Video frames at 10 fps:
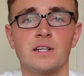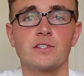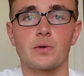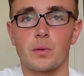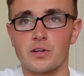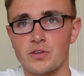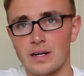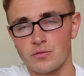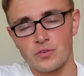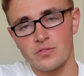So we want to try
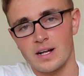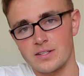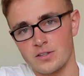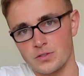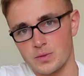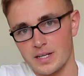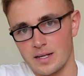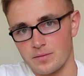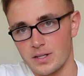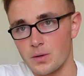and run flat as long as we
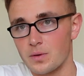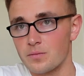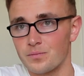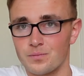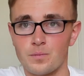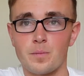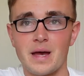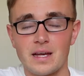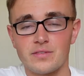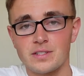can. We
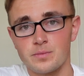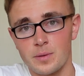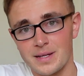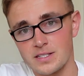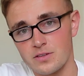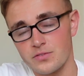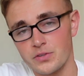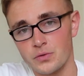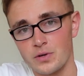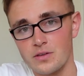may have implemented a
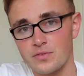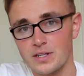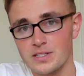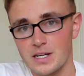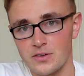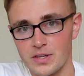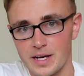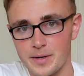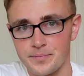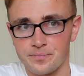few refeeds here and
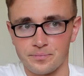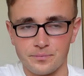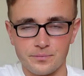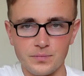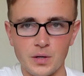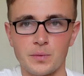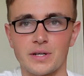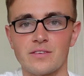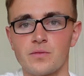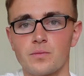there, but
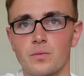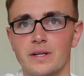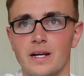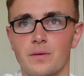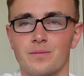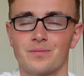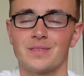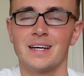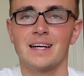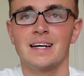given
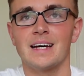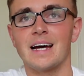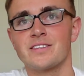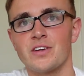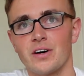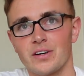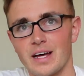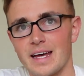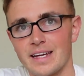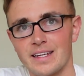Ed's not
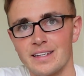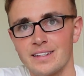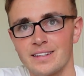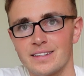a